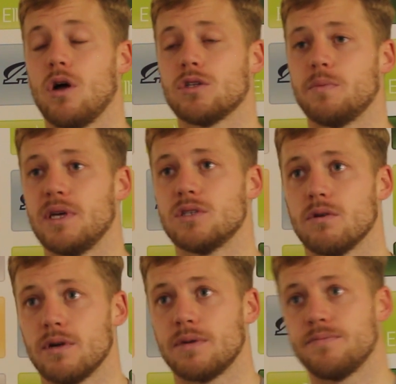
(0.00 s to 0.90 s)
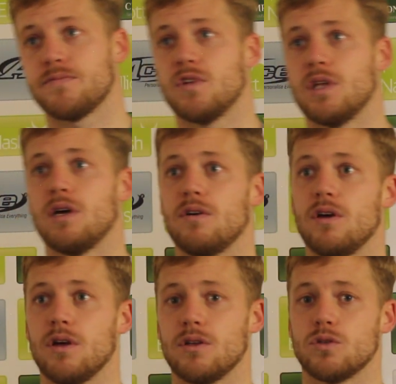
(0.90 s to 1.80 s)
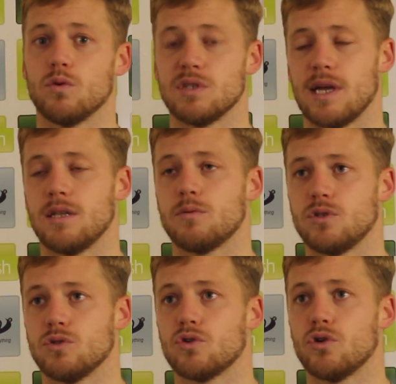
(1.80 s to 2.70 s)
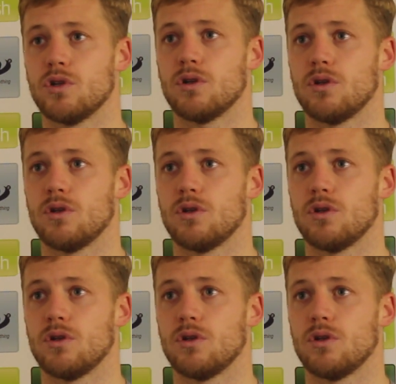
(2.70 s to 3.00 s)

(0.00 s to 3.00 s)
to beat. Towards the end, which is good.